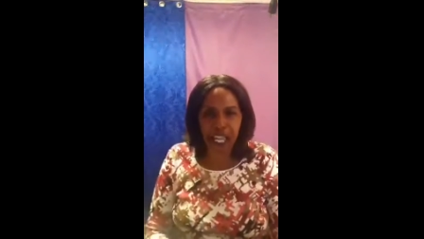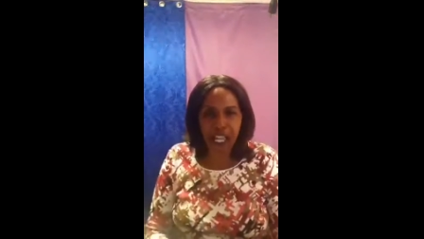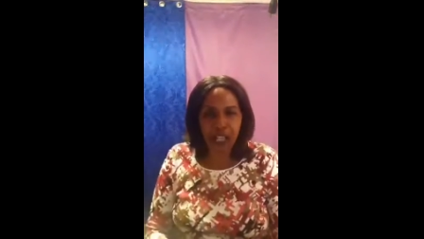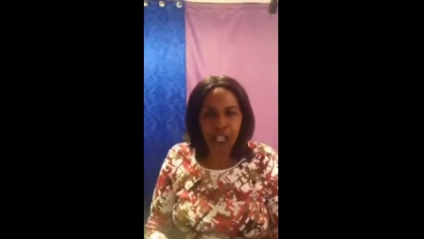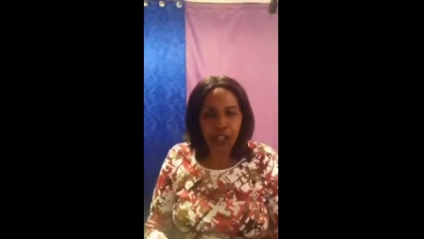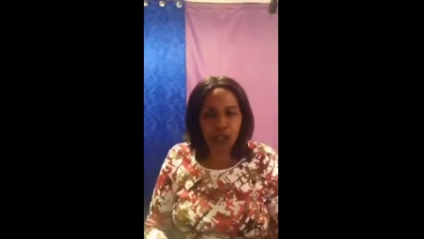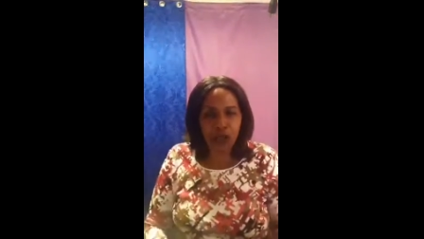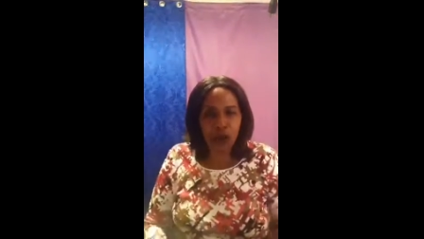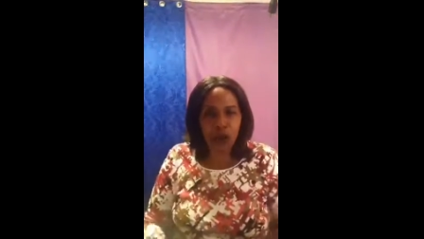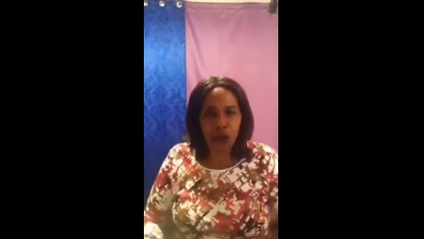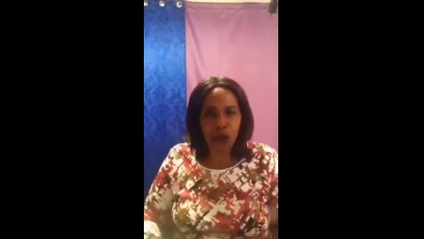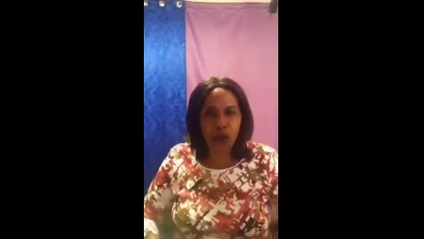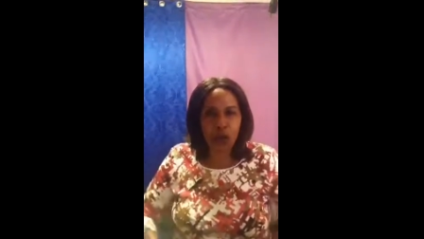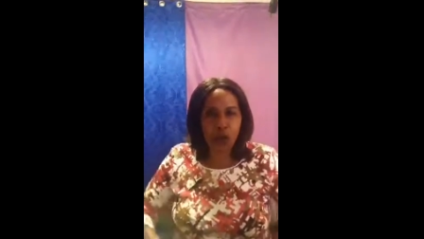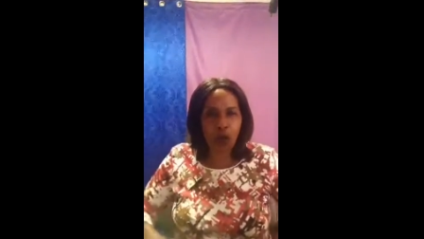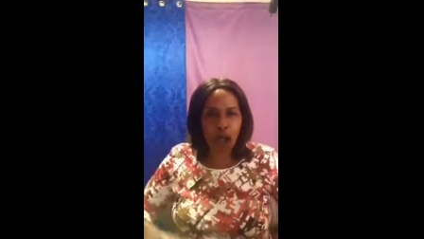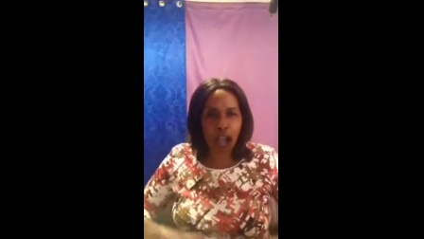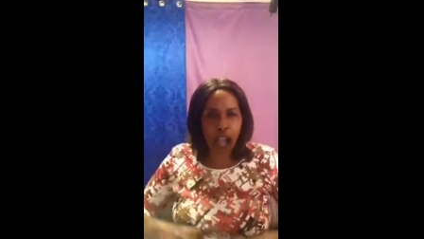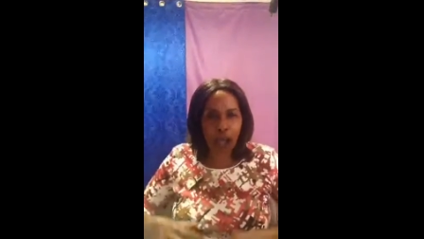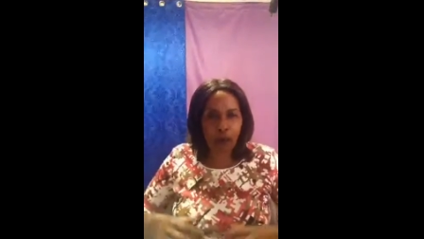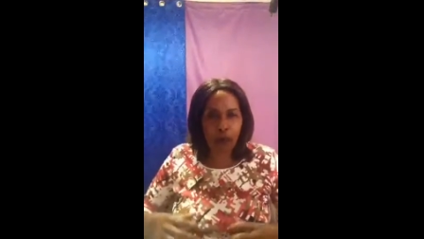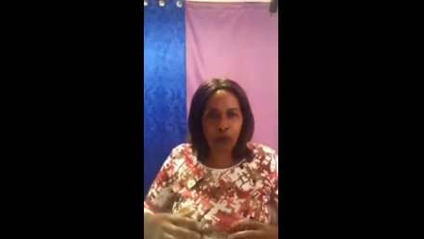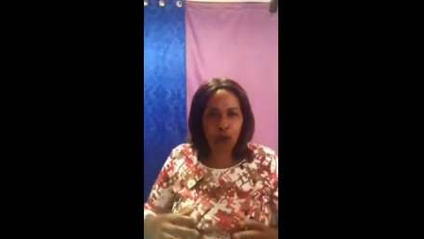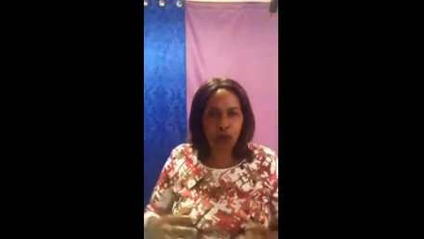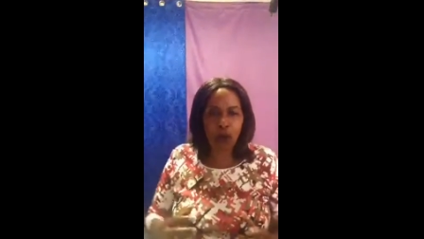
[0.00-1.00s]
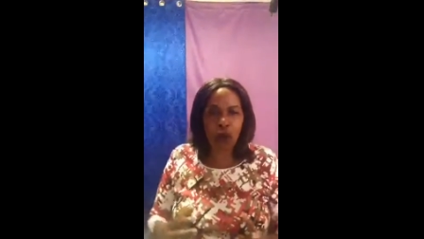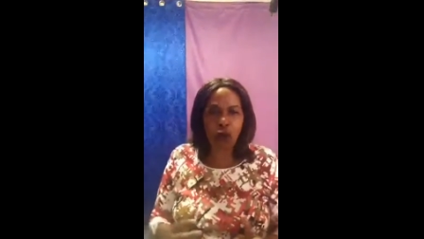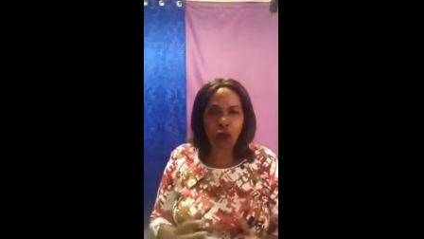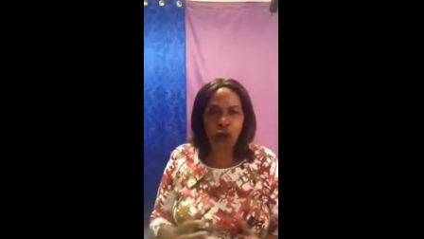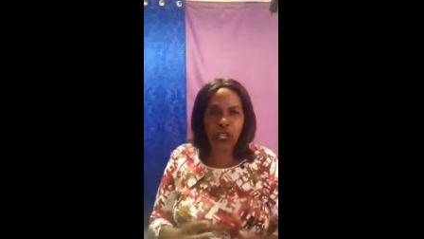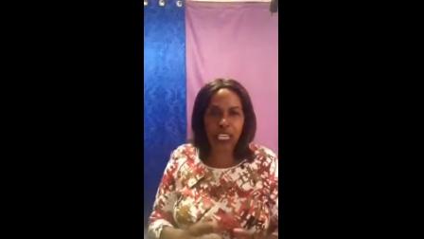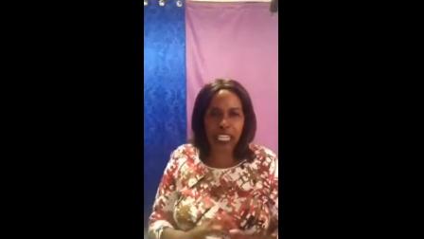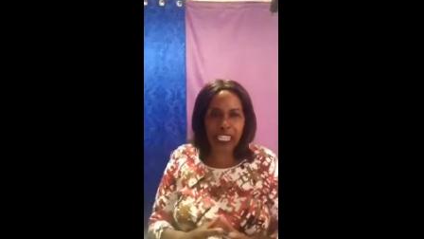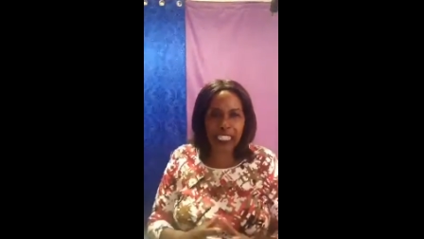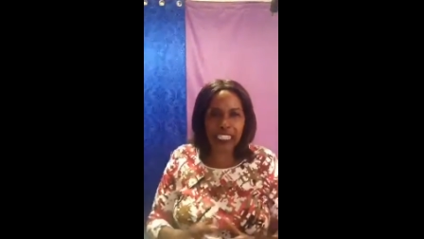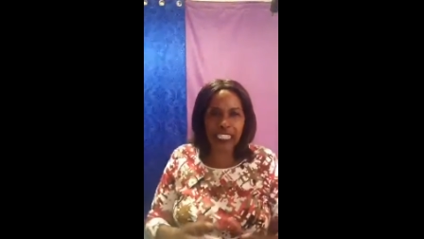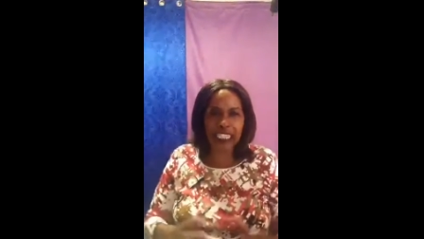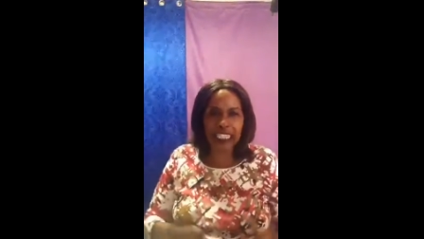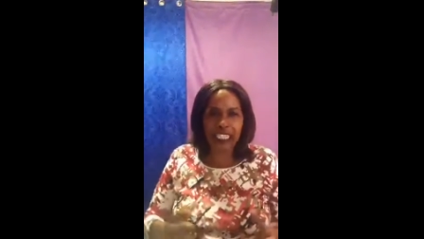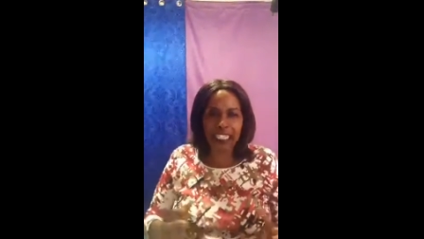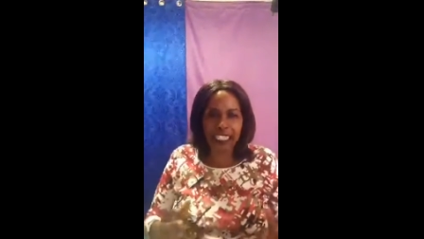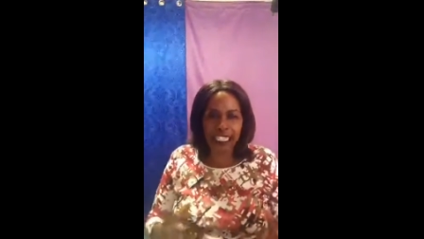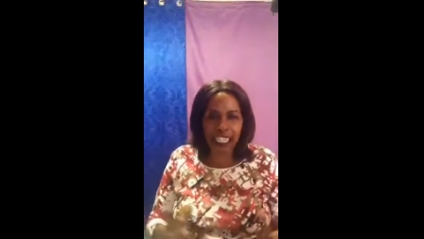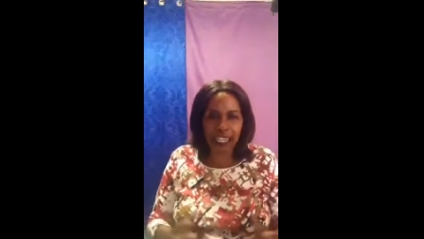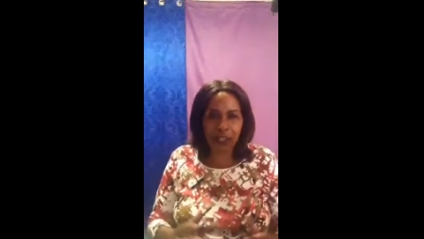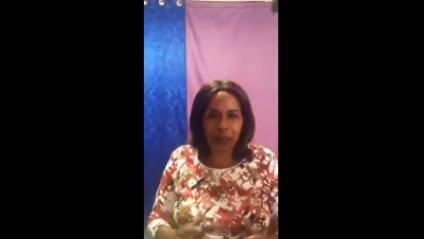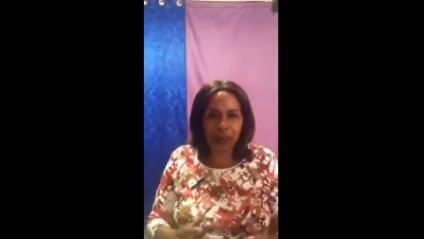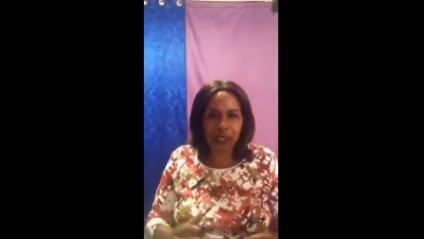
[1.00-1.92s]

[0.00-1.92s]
So you have to kiss the day.